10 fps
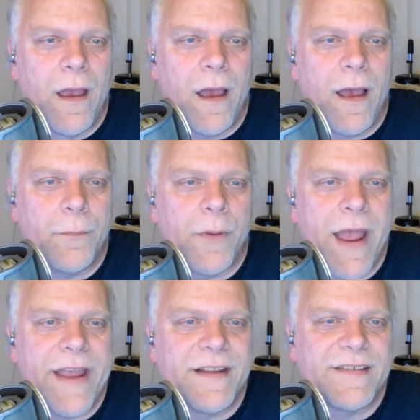Uh,
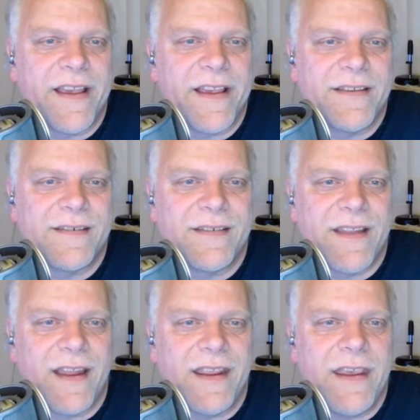Brian
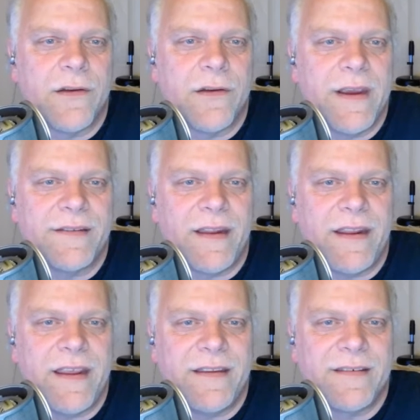says that he agrees
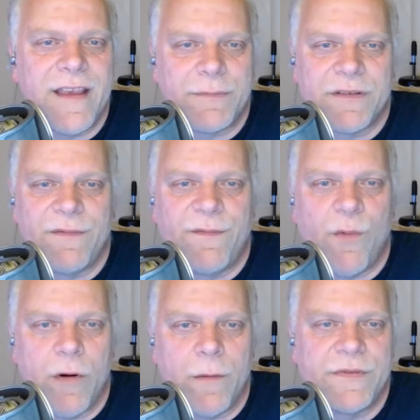that he skips
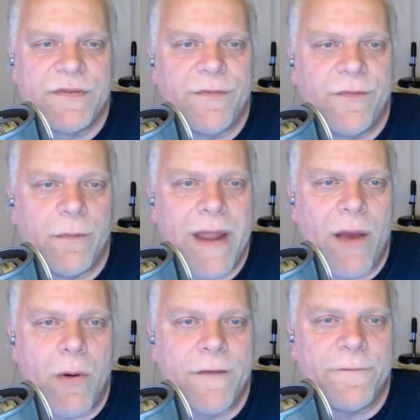Forbes from
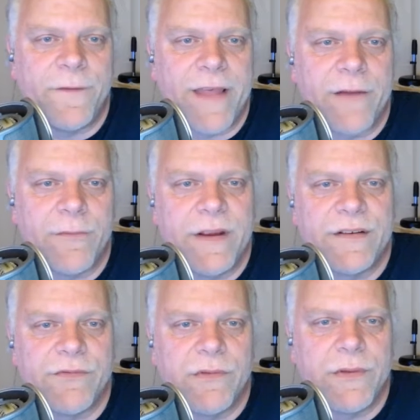now on for that
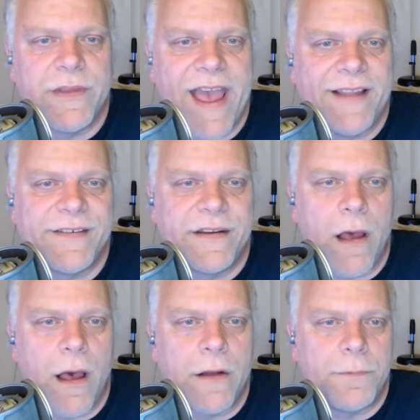reason. Screw the ads
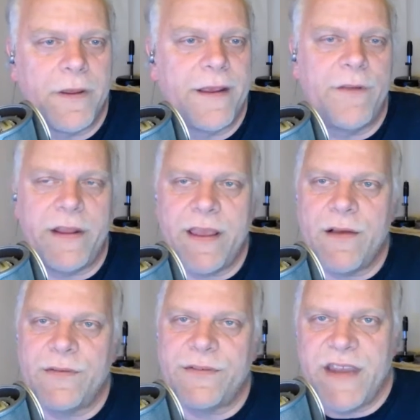and autoplaying
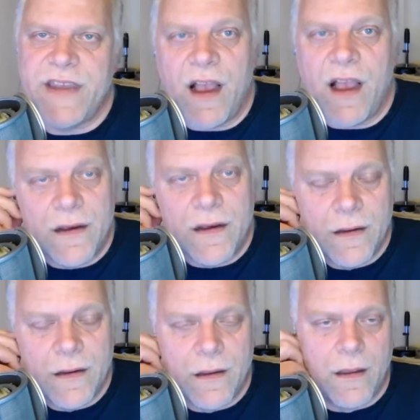videos. Yuck.
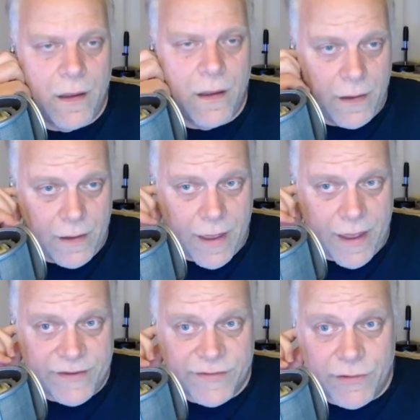
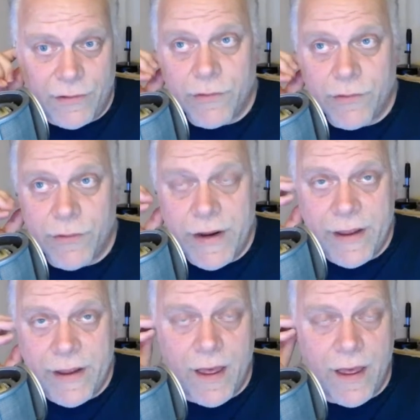I certainly
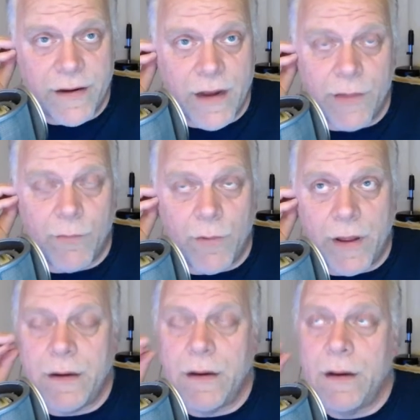agree. Uh, another
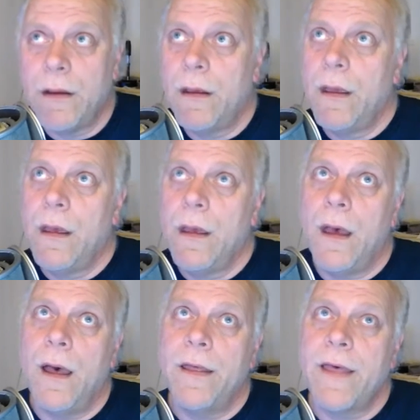one,
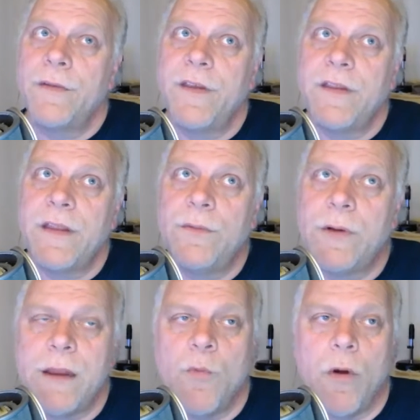uh, I don't think they
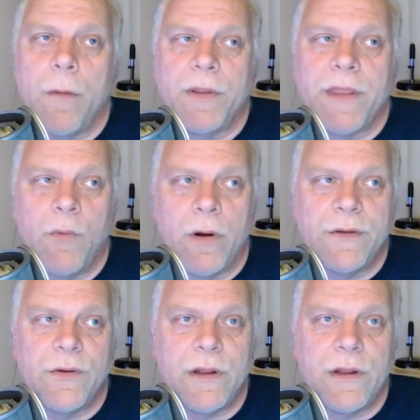do it anymore, but they
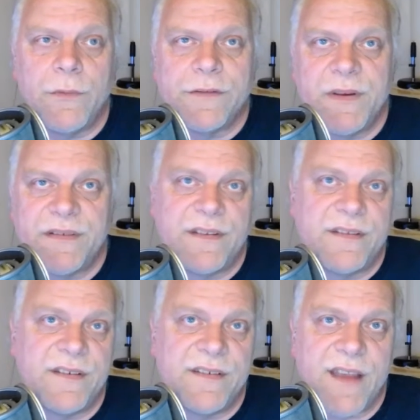were doing it, was Business